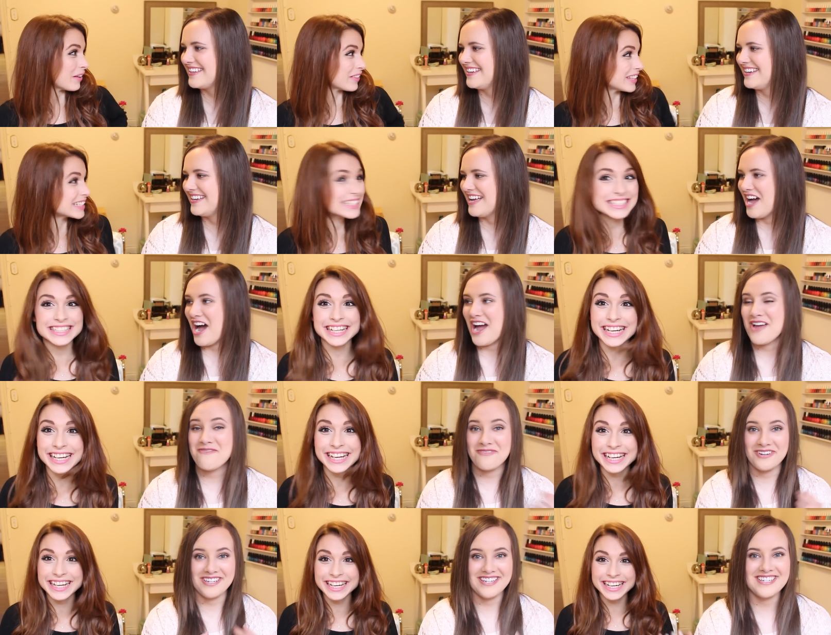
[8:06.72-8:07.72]
Speaker 1: about this.
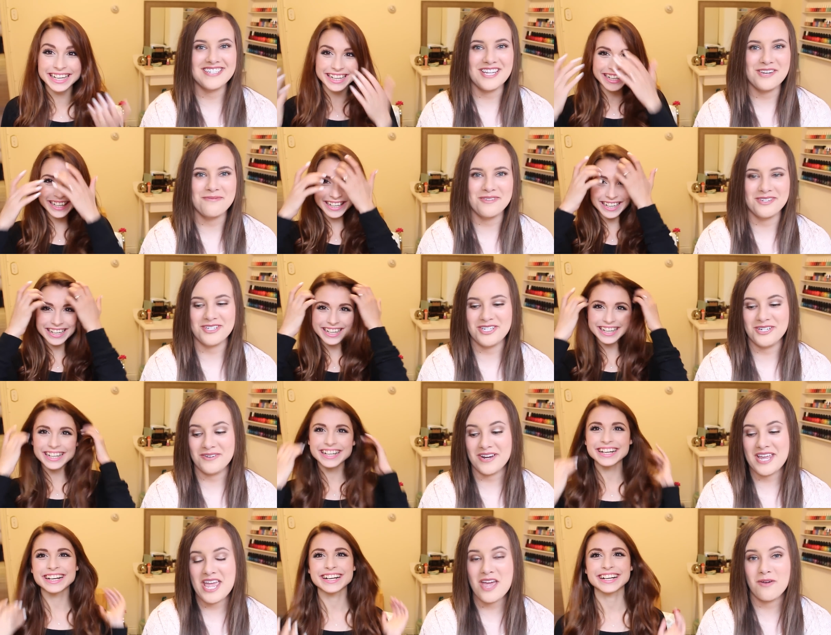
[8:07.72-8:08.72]
Speaker 2: I'm really excited about this
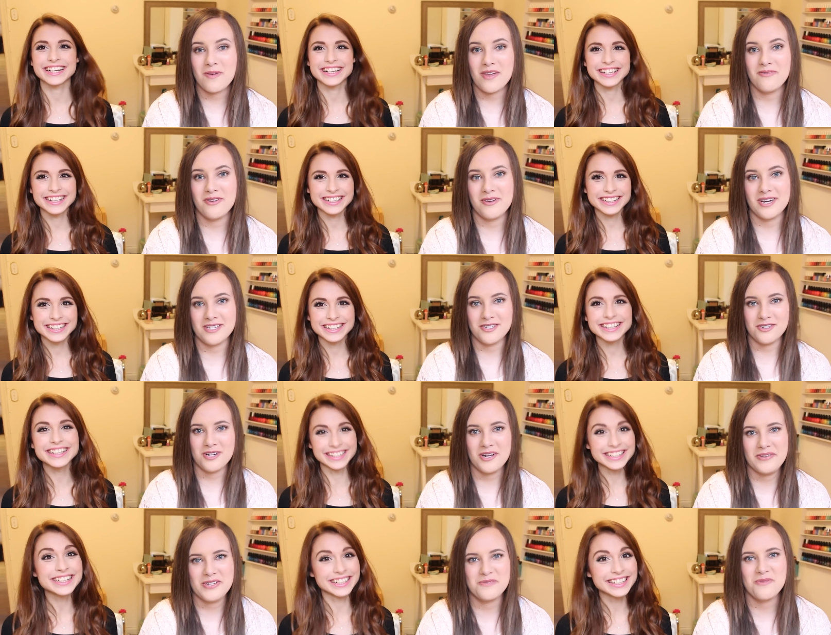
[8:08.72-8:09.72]
too. I can't wait for you guys
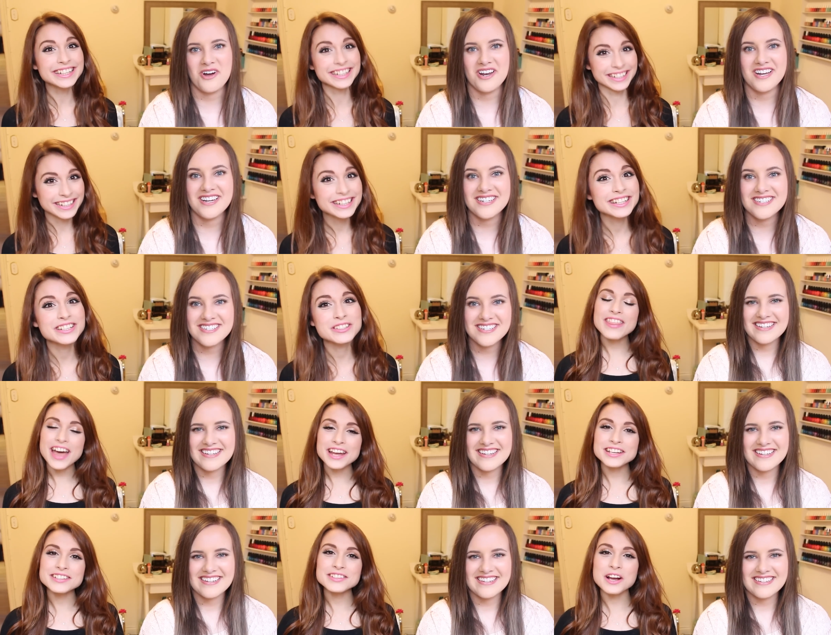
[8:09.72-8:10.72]
to try out these products.
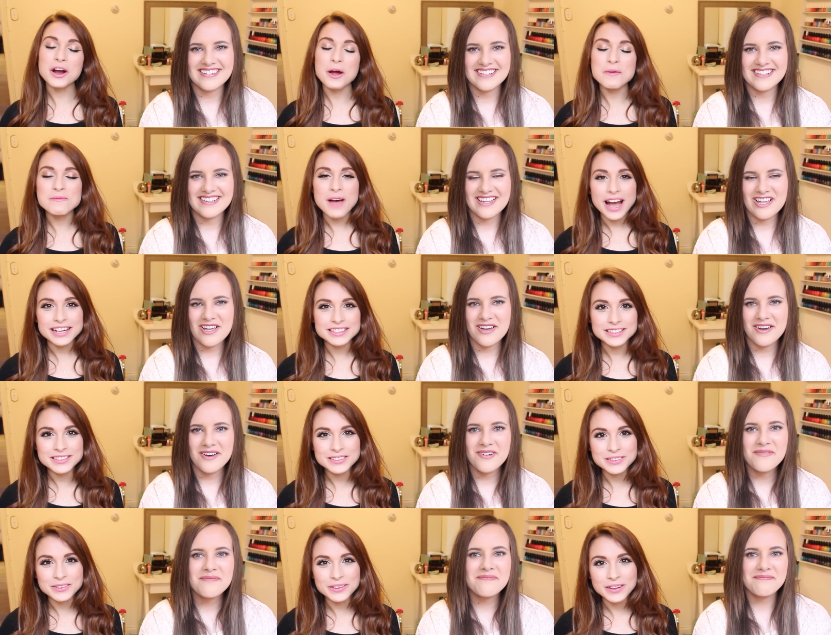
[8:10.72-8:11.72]
Speaker 1: That is our back
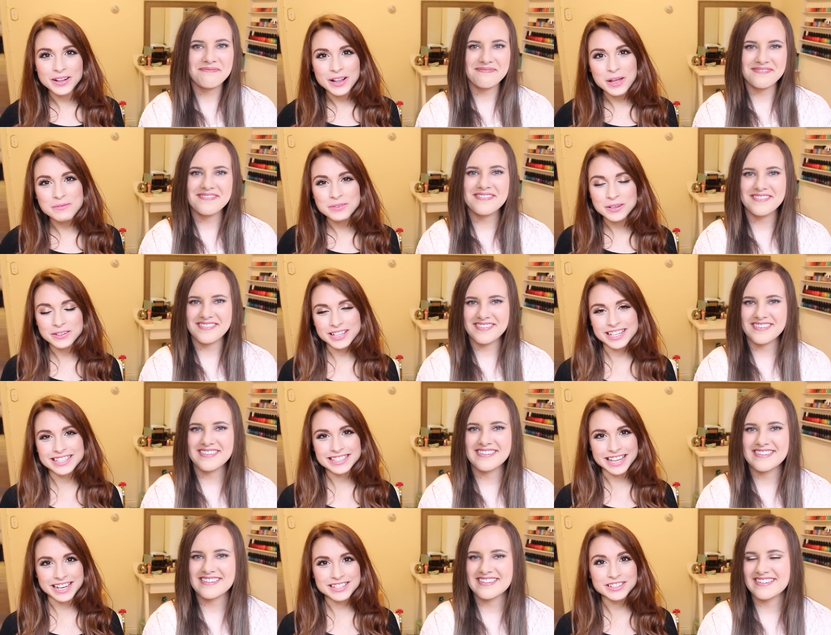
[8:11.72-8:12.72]
to school
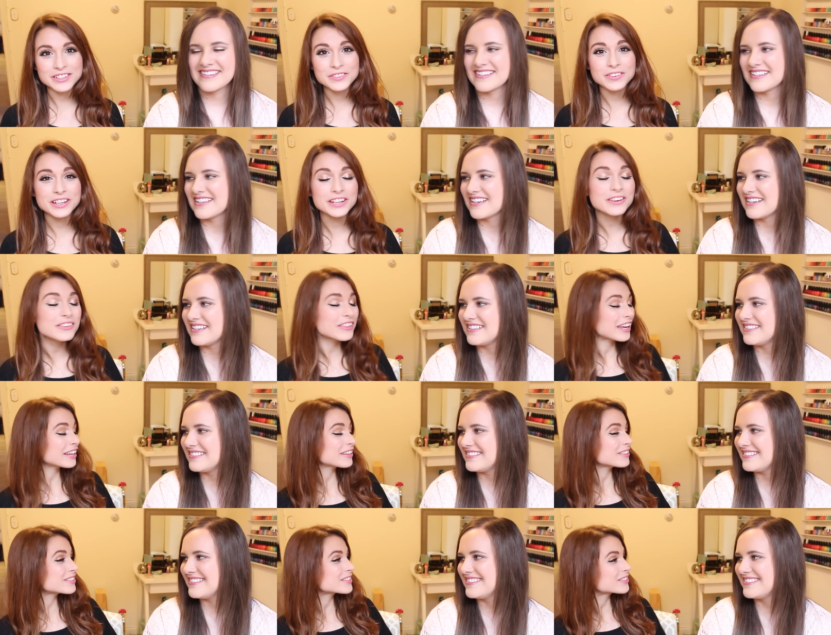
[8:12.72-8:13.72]
beauty essentials video.
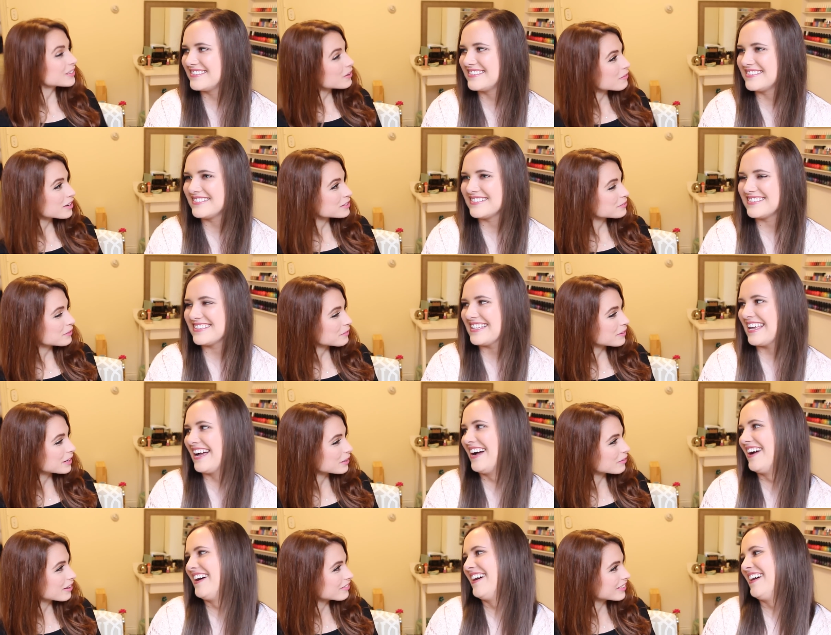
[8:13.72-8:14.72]
Thank you so much for
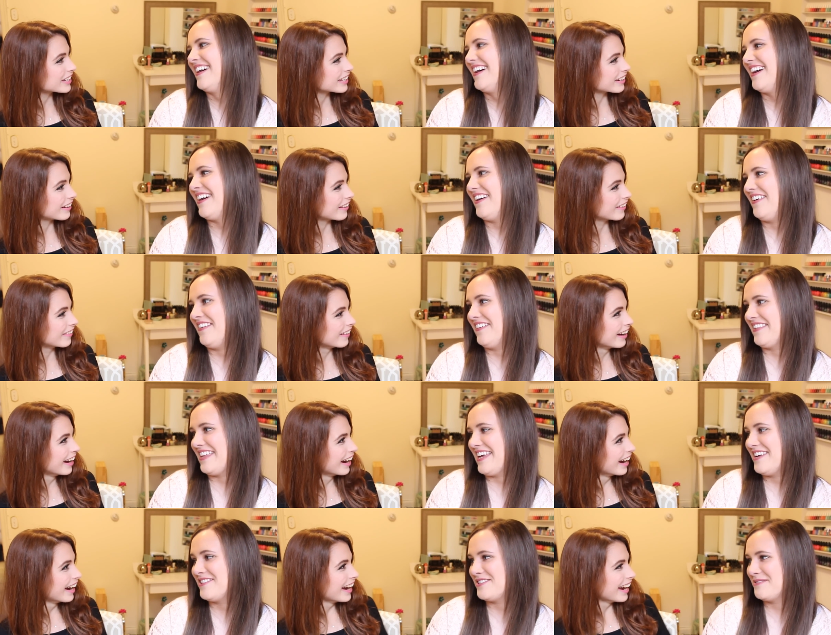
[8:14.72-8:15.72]
being in my video. Oh,
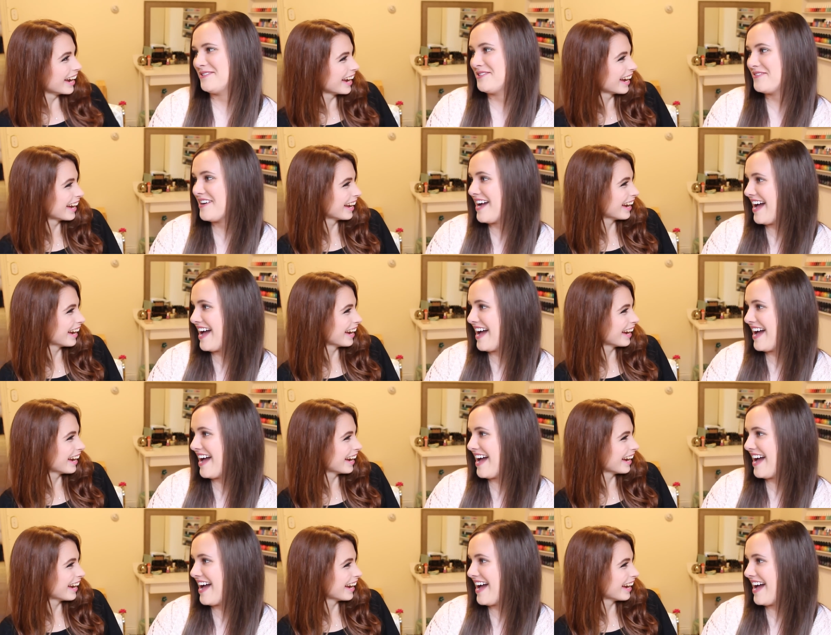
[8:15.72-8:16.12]
thank you so much for